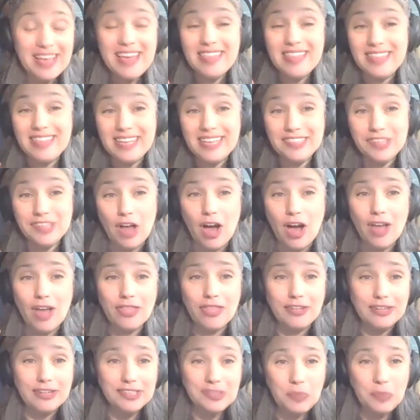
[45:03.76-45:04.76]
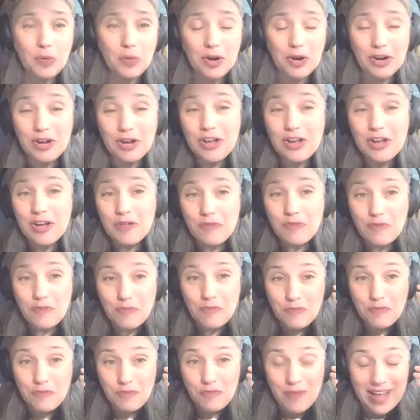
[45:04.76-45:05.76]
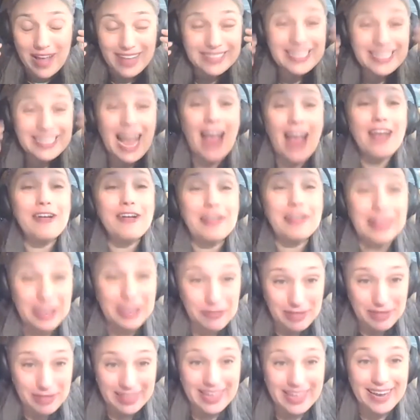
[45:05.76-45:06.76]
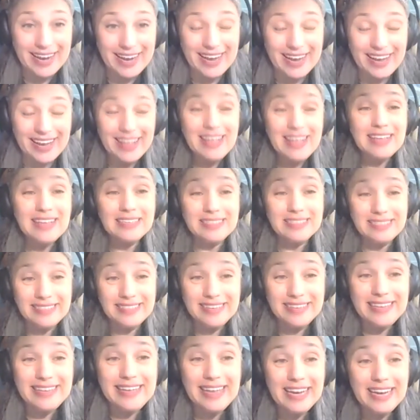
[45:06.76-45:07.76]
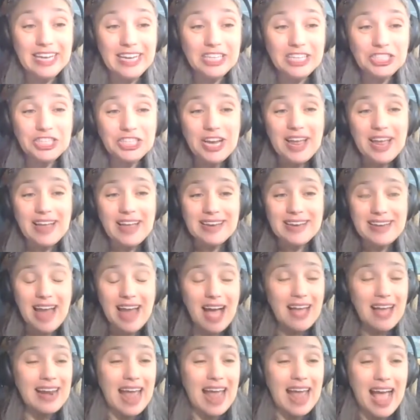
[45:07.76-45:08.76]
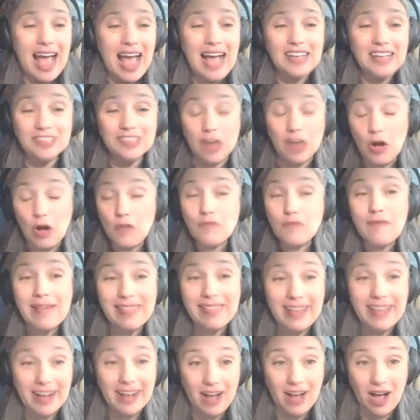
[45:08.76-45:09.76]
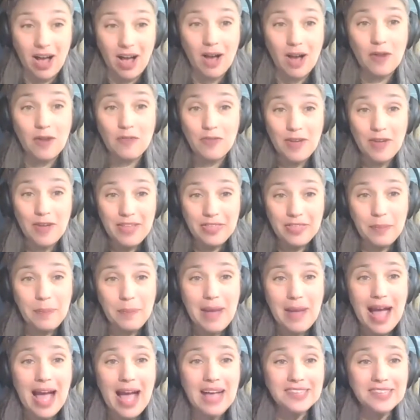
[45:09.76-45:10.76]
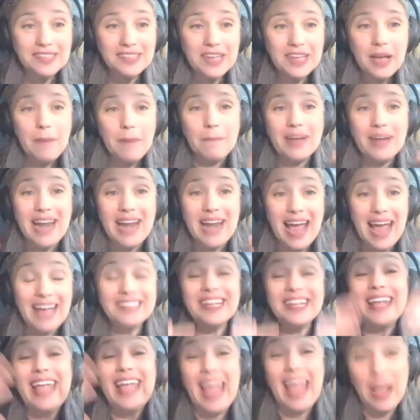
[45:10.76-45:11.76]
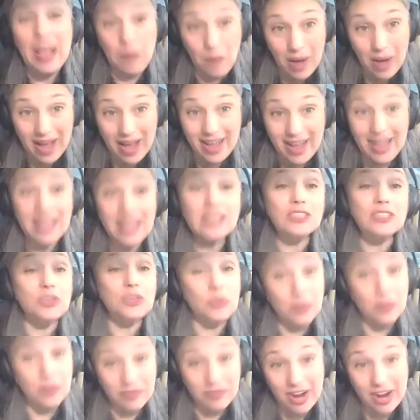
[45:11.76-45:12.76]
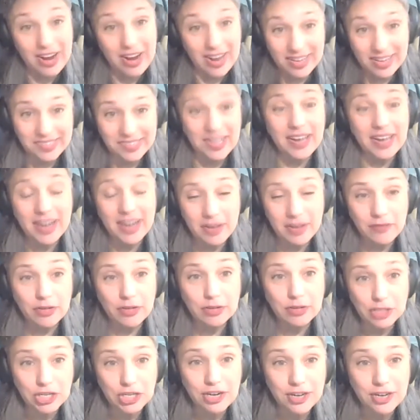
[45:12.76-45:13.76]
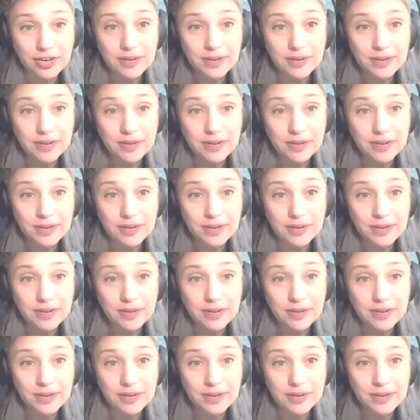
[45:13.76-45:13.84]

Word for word: these authors were entirely relating to Yiddish, not as a relic of the past, but as a gateway into a very exciting future.